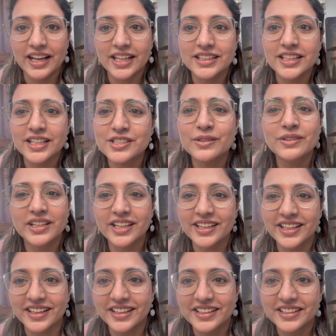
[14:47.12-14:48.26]
And that's
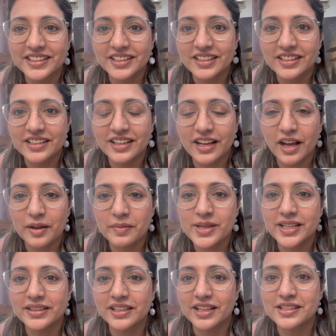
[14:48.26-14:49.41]
okay. I
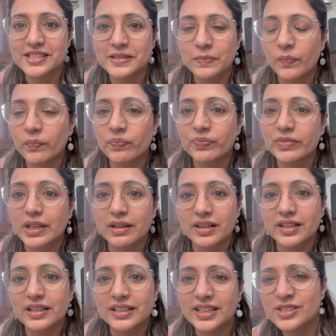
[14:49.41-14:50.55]
mean,
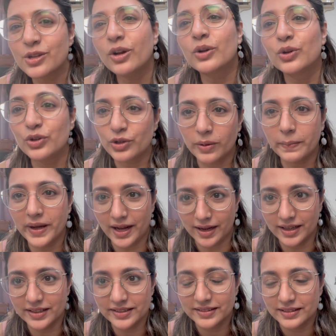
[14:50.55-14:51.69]
it's not good or
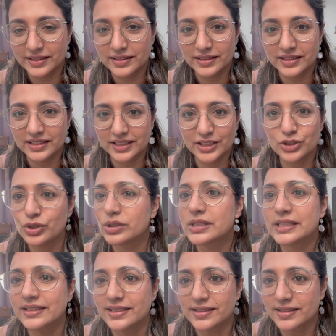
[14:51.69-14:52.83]
bad. It just
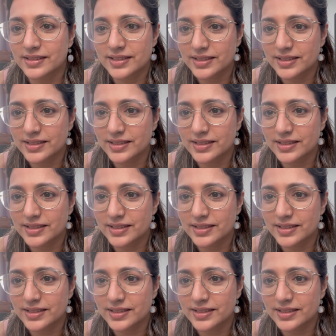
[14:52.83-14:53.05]
is.